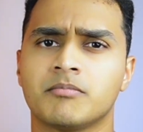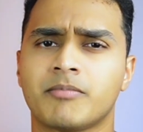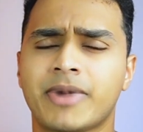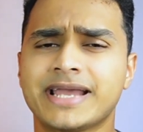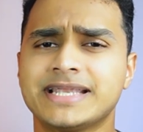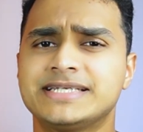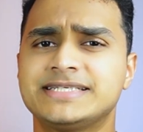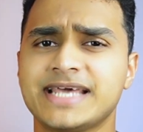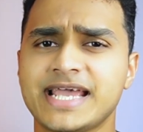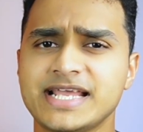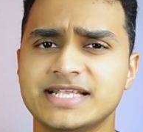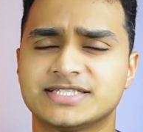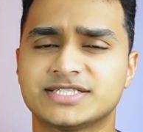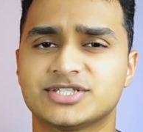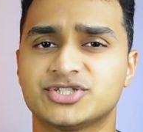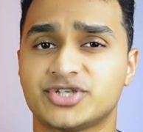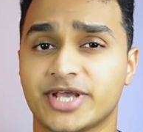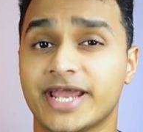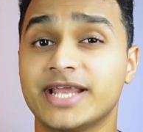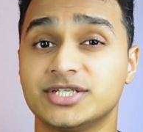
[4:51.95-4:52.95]
My
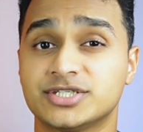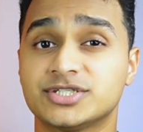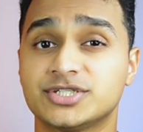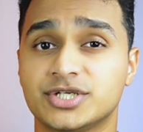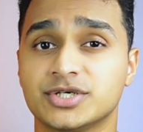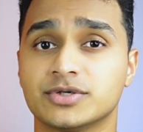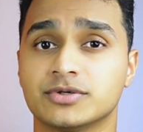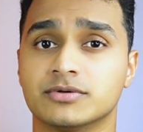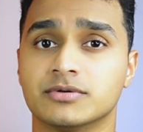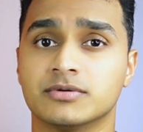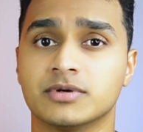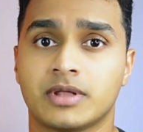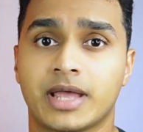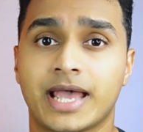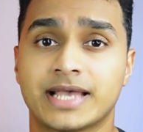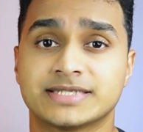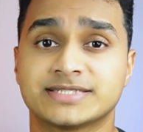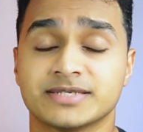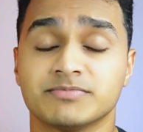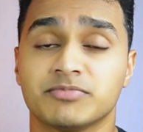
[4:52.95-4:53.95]
taste changed too.
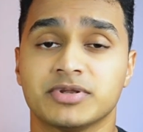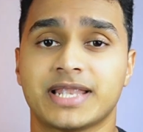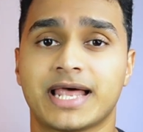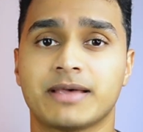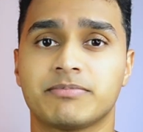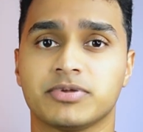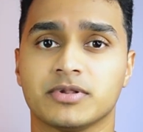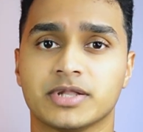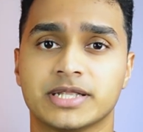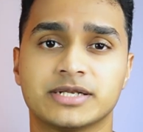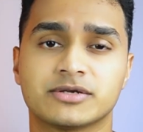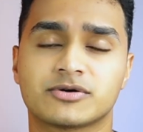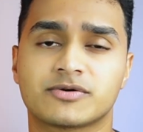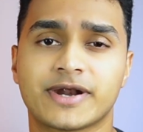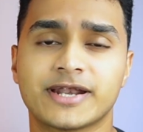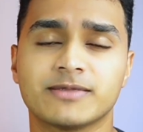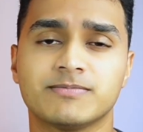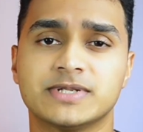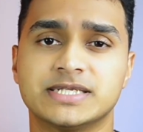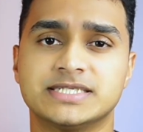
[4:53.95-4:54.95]
A simple apple
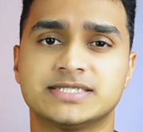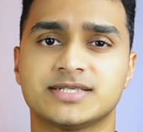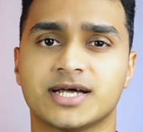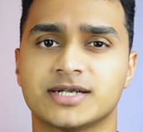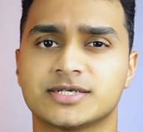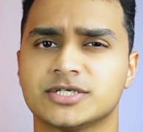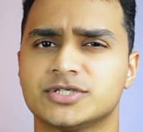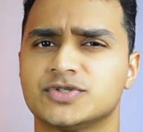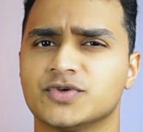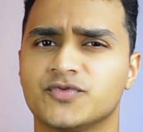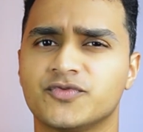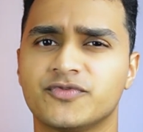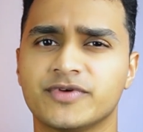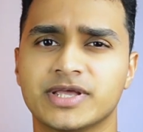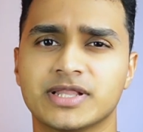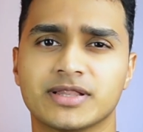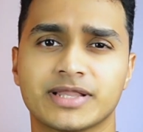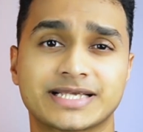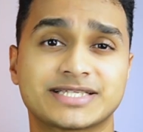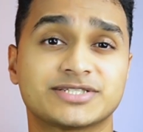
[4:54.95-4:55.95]
incredibly started to
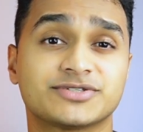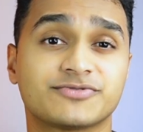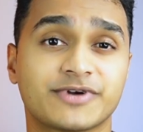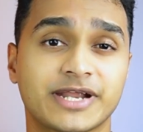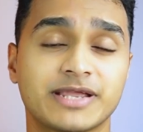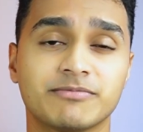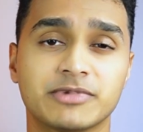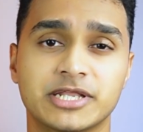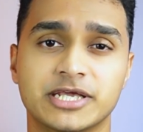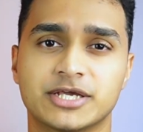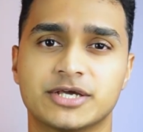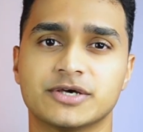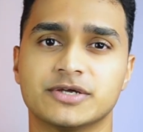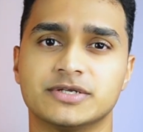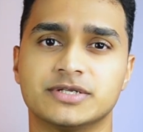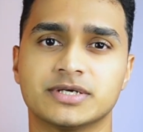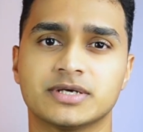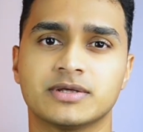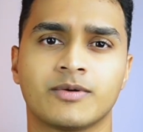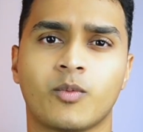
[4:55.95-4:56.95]
feel extremely
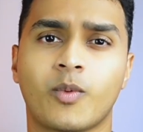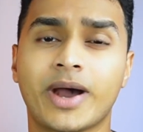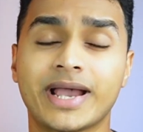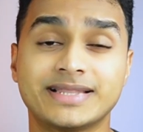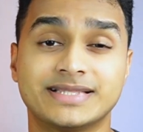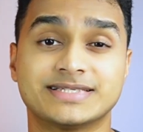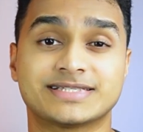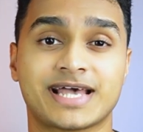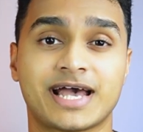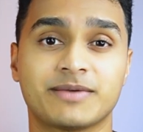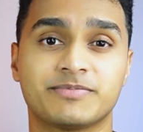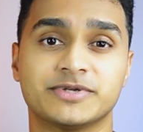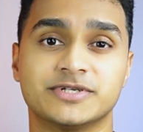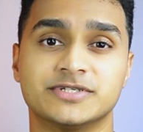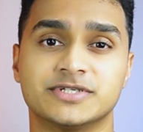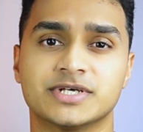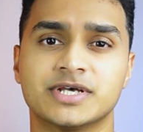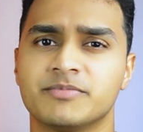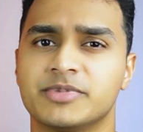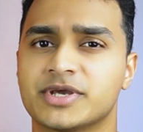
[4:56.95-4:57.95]
good why this
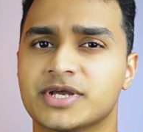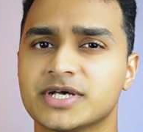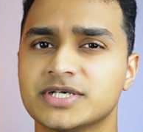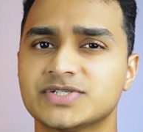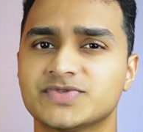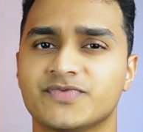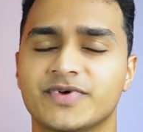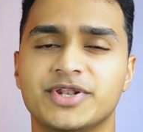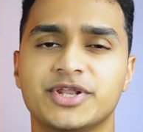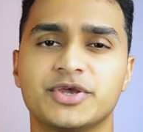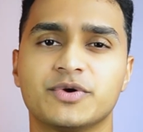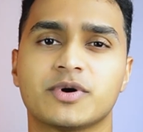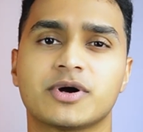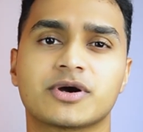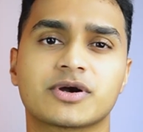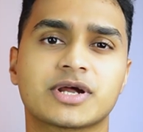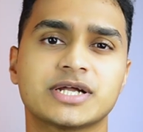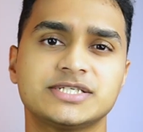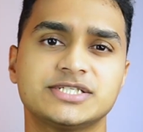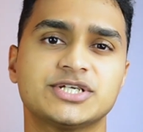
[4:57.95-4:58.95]
happened because when you
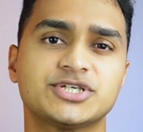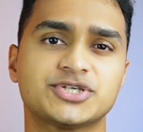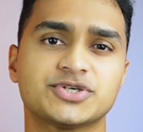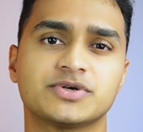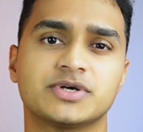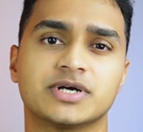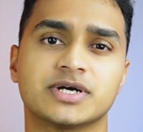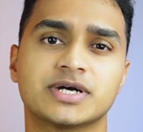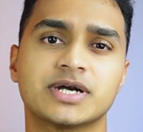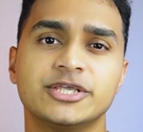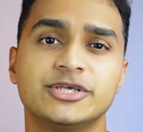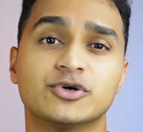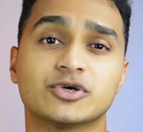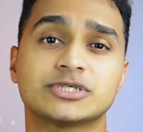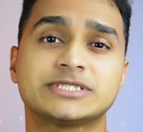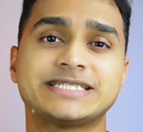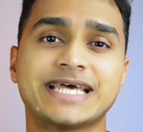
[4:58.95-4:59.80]
are cutting sugar, your